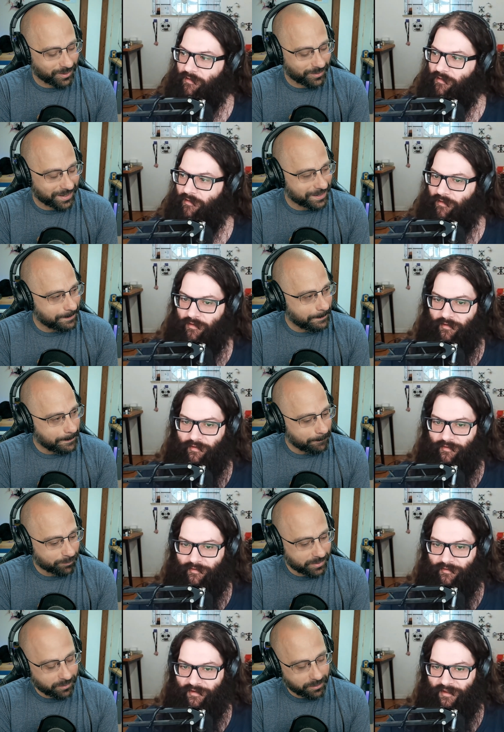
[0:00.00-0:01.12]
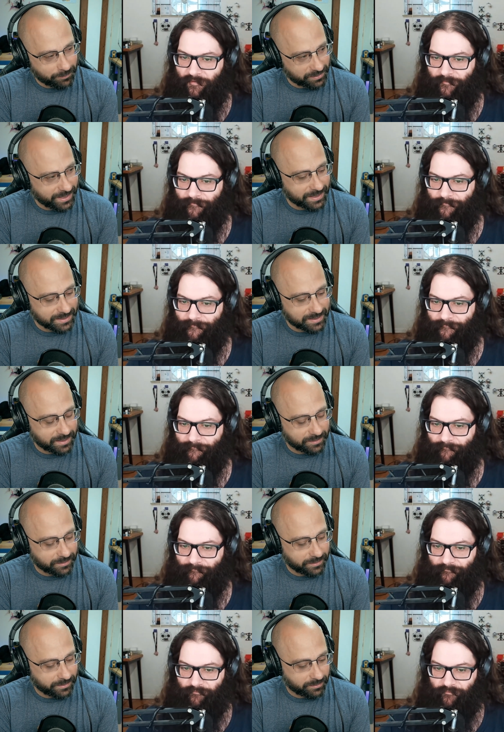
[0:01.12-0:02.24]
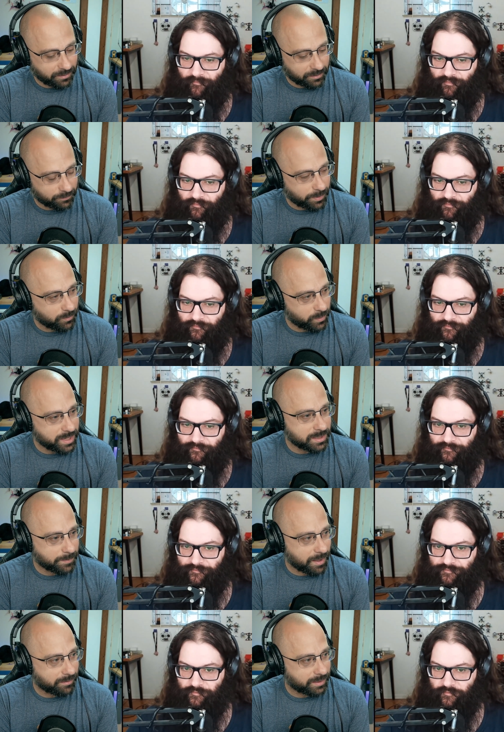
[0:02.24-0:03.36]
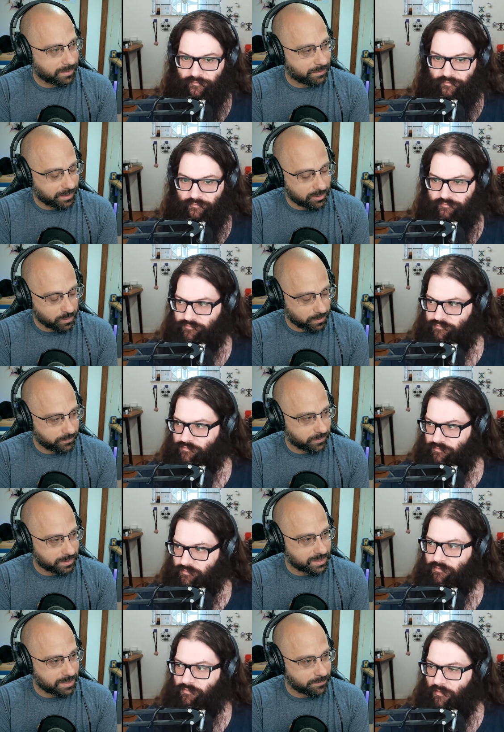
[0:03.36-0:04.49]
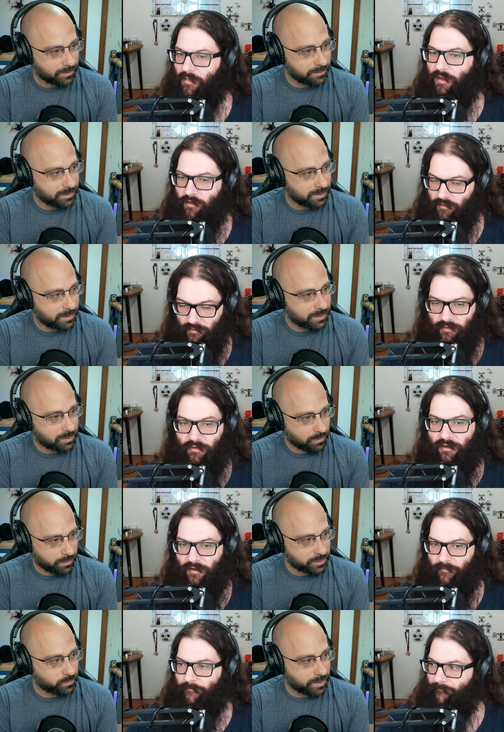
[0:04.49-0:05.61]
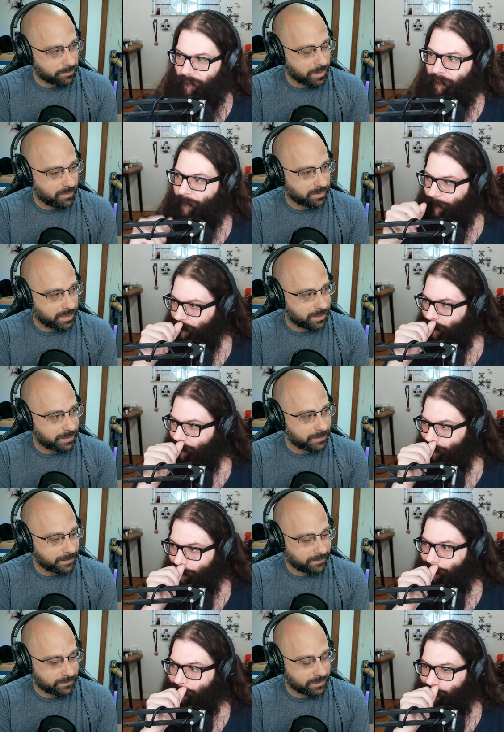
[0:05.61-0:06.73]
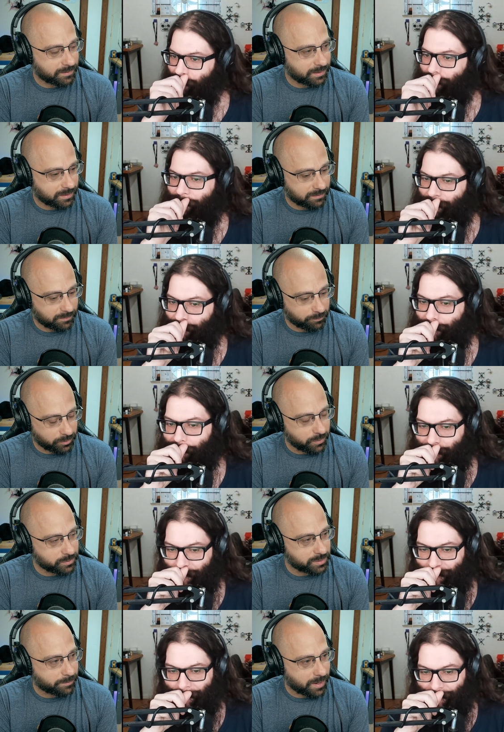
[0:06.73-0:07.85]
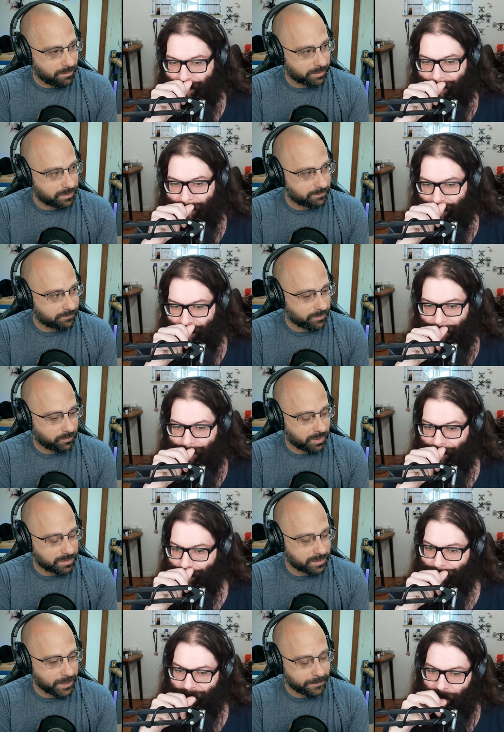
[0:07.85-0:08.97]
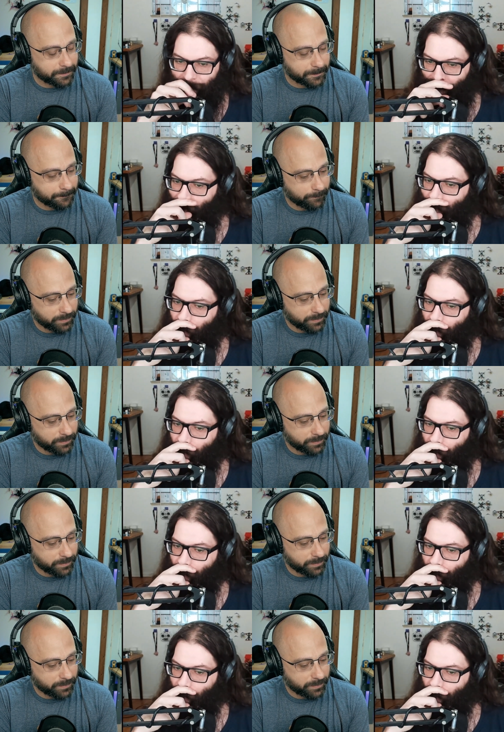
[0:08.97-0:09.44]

Speaker 1: growing. There are yeah. plants that are are wind pollinated, like corn, for example. Corn is wind pollinated. You have to, it, it, blows the pollen from one to the other.